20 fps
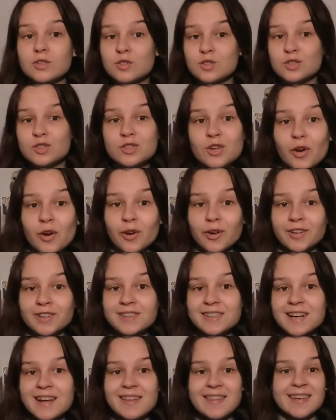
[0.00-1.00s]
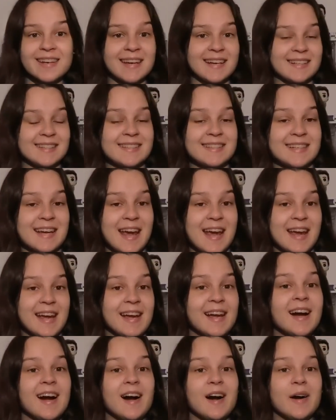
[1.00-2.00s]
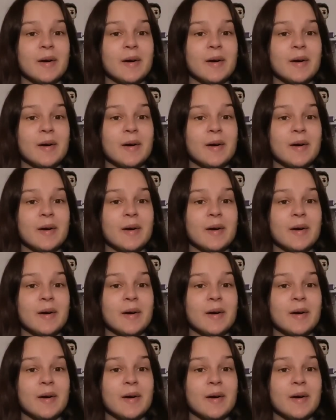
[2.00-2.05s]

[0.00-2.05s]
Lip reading: So it's now the next day.